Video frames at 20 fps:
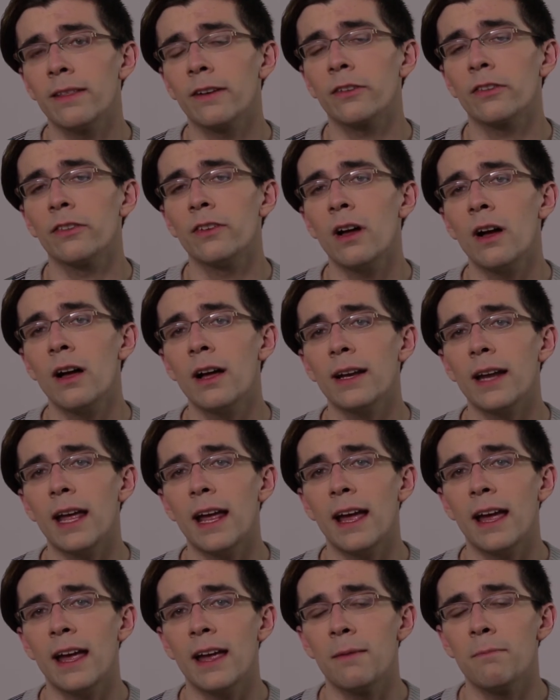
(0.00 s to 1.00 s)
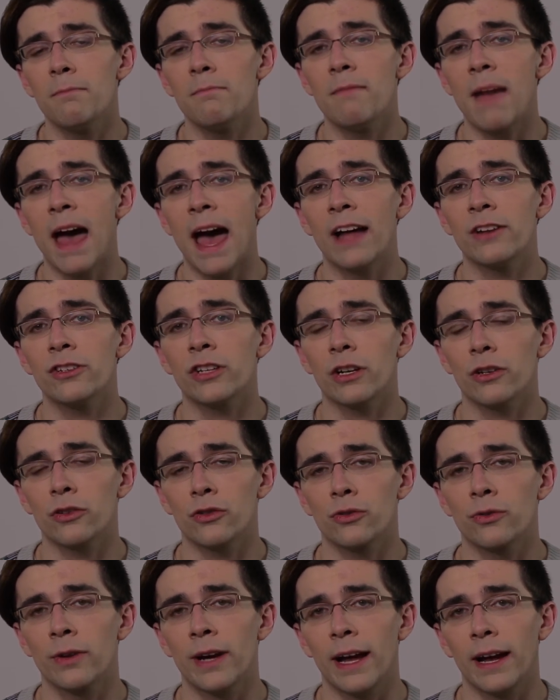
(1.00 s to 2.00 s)
there's not a magic
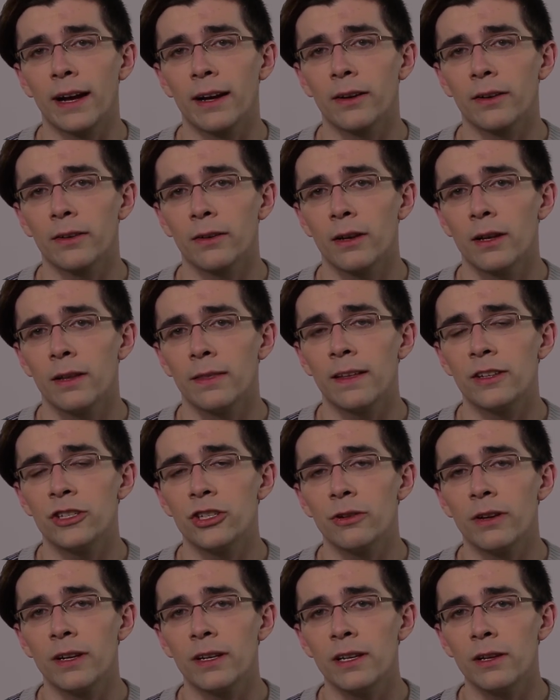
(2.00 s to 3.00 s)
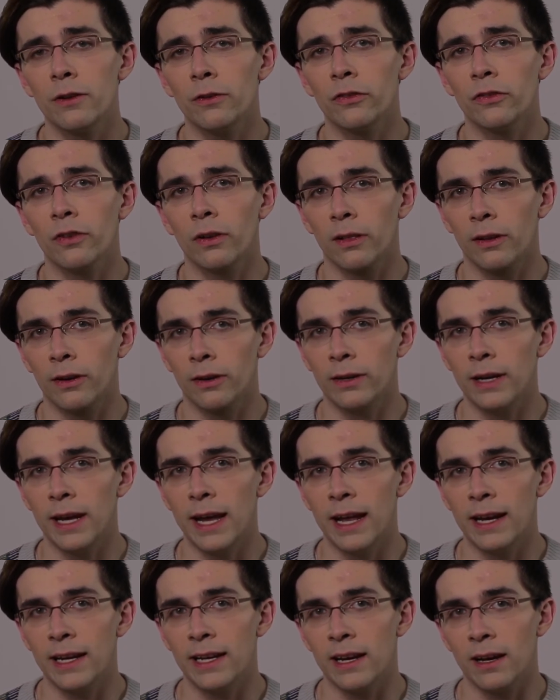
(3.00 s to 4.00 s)
trick that you can use to
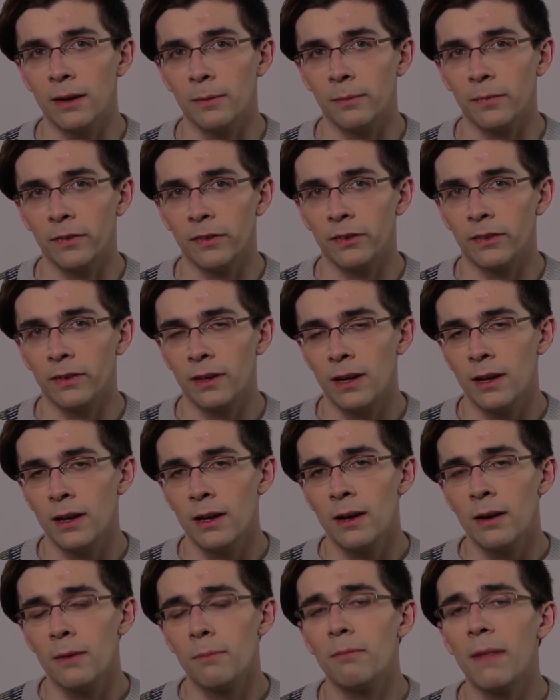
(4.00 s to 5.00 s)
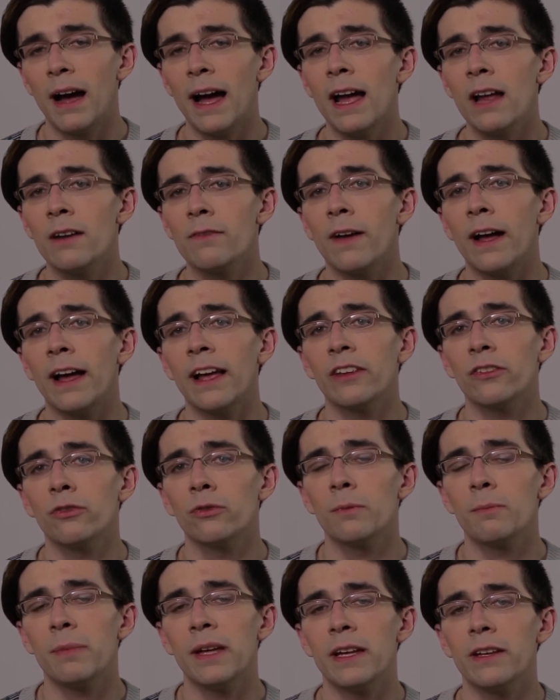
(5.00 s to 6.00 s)
learn idioms. My
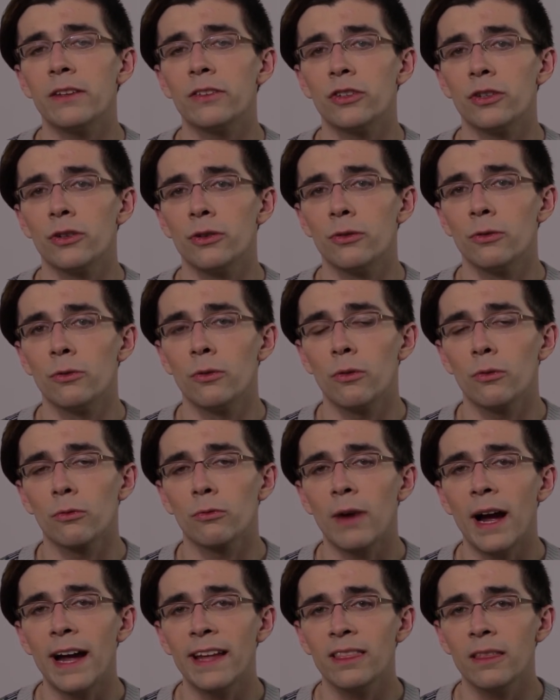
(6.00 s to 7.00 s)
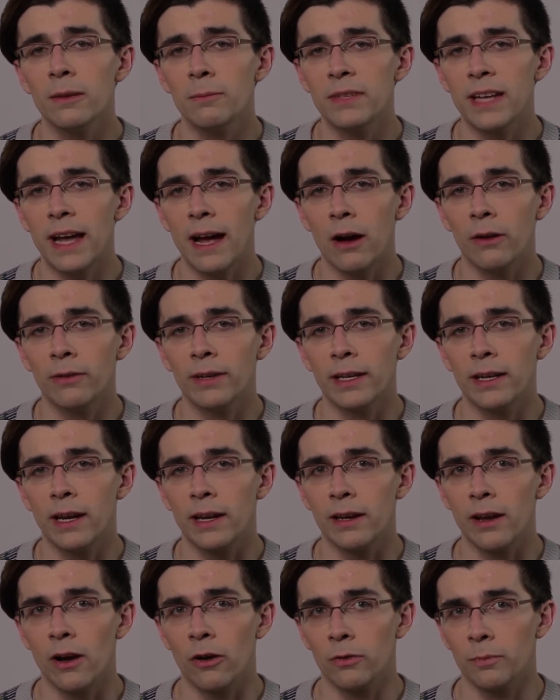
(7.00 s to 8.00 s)
advice would be to write them down in
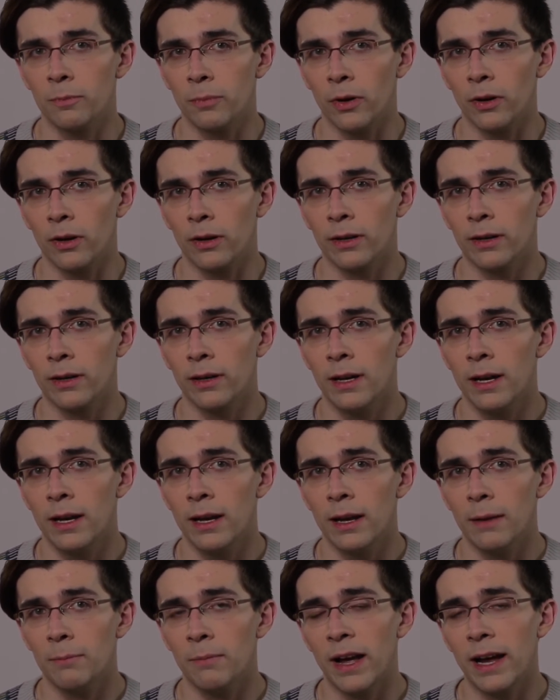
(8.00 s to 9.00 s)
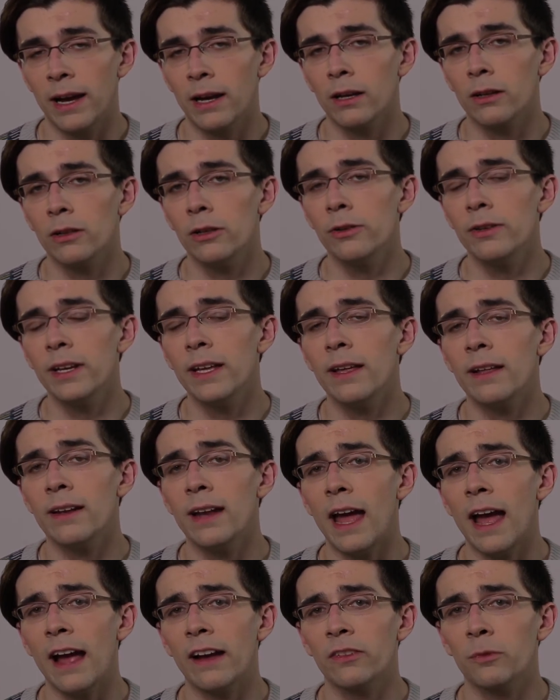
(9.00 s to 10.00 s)
a notebook by including
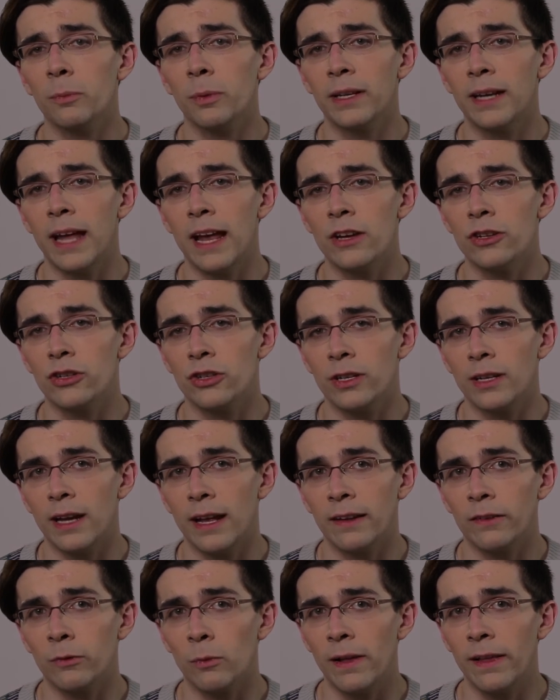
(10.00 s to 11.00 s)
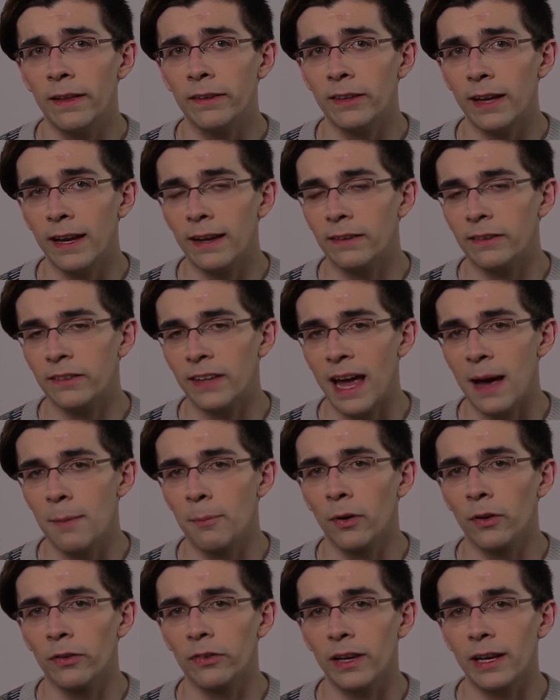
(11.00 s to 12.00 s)
an explanation as well as
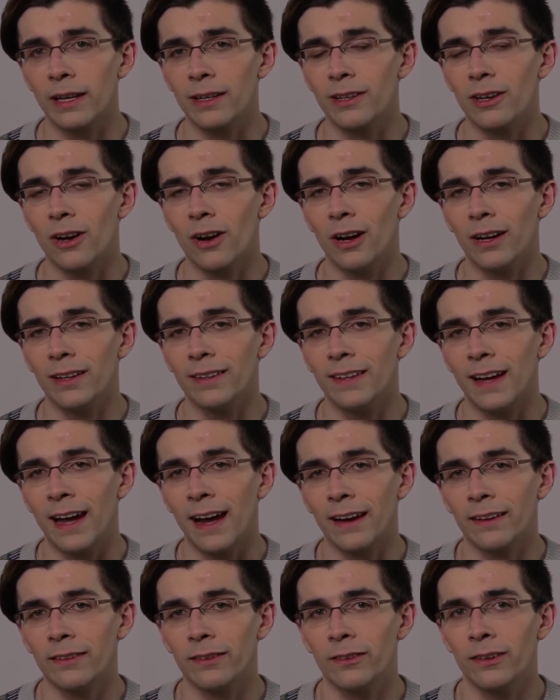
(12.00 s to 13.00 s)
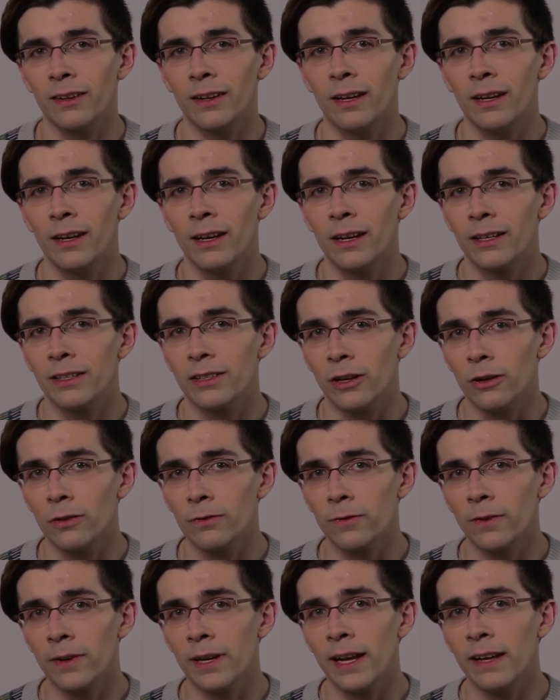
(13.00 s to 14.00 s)
examples in context.
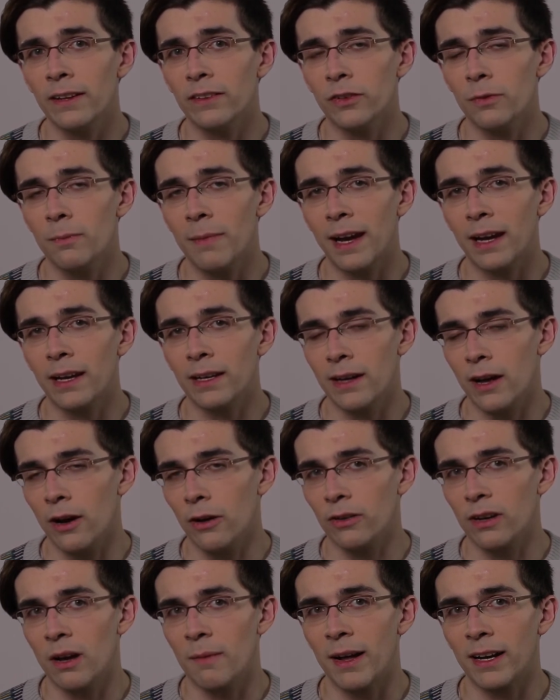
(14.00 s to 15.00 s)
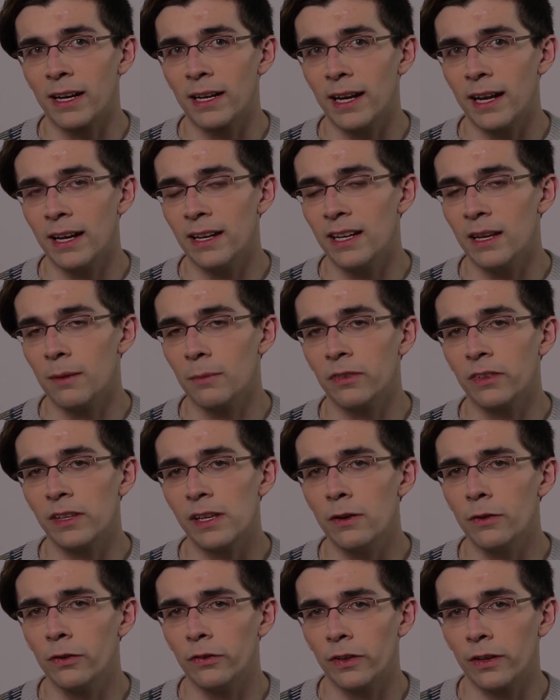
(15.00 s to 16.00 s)
Don't forget to make a note about an idiom's
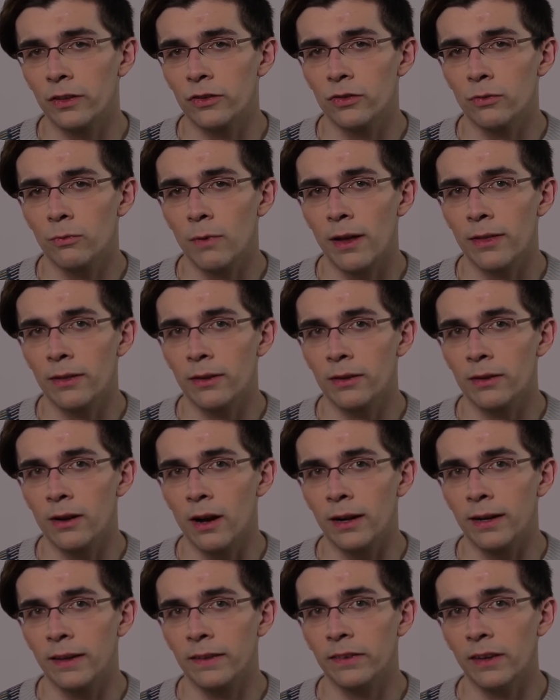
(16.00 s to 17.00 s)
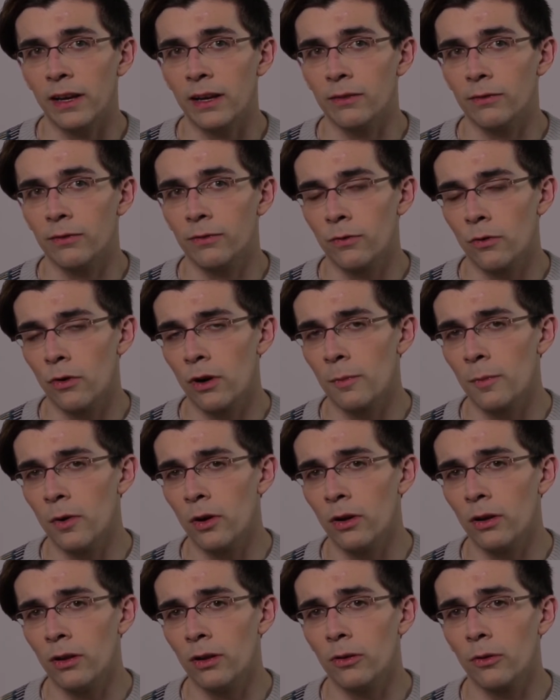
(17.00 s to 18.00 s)
usage, whether or not it's
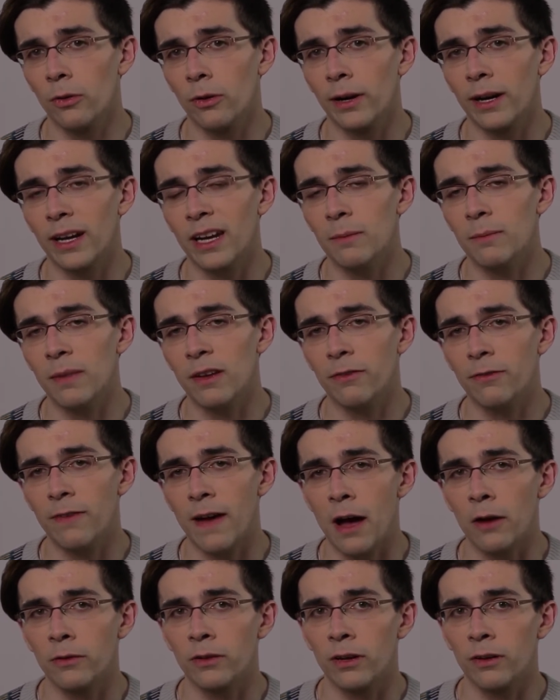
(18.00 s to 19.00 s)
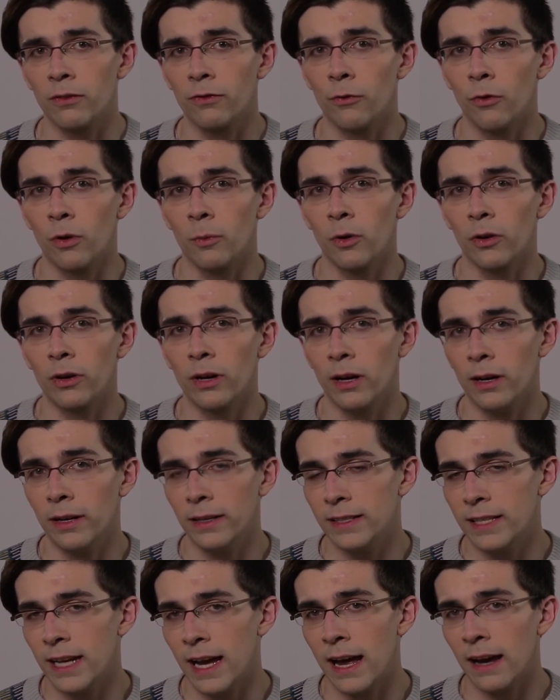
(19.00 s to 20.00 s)
informal or it can be found in a formal
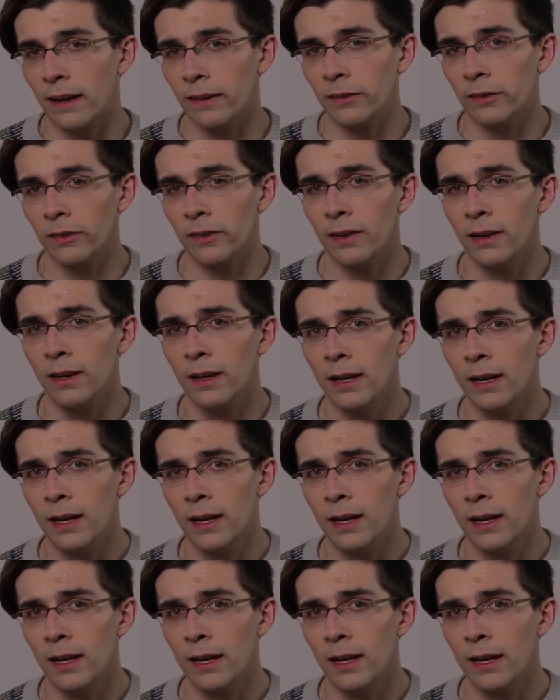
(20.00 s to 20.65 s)
context.